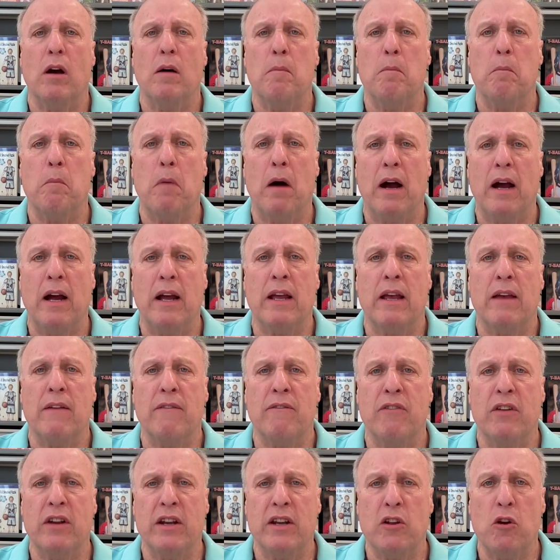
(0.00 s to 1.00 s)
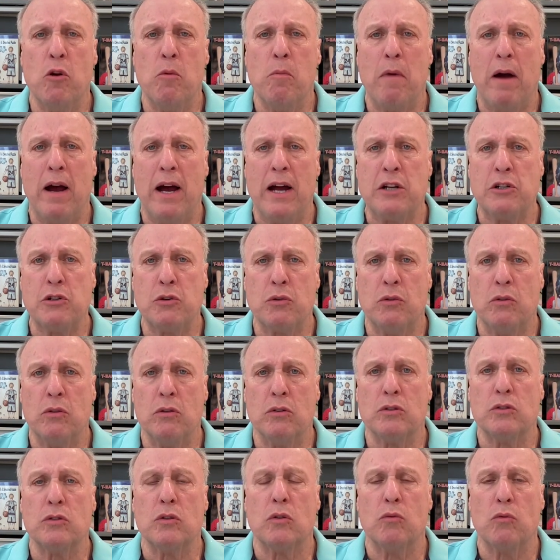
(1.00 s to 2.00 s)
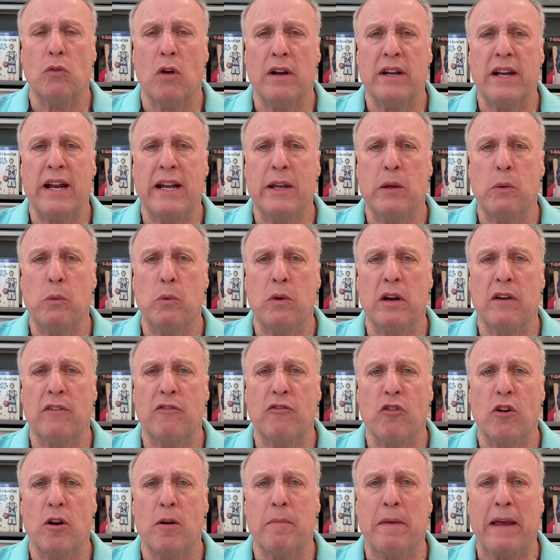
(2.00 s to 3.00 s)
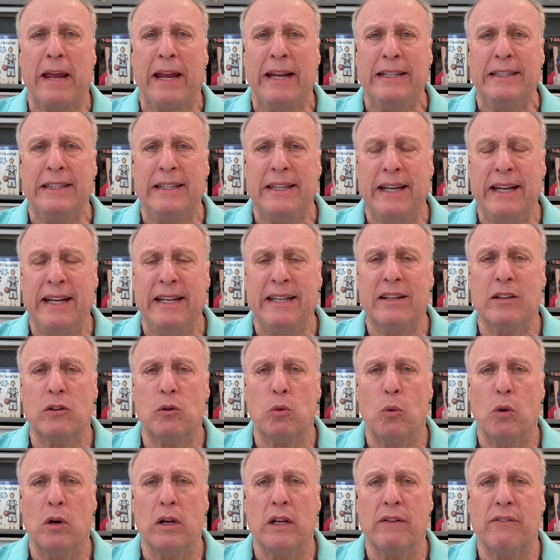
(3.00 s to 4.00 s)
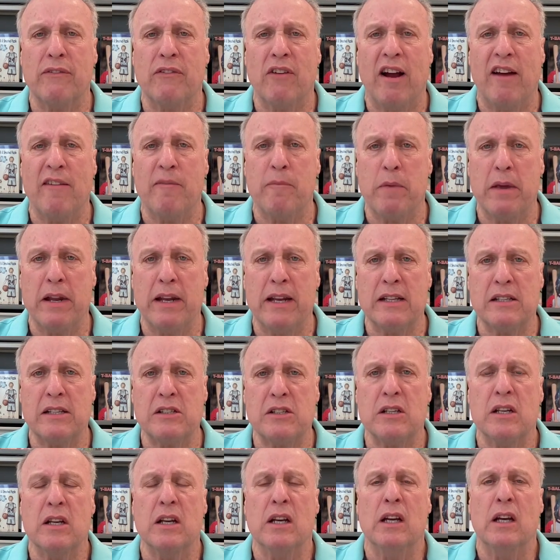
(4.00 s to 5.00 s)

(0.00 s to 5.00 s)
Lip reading: My video modules run anywhere from 18 to 25 minutes.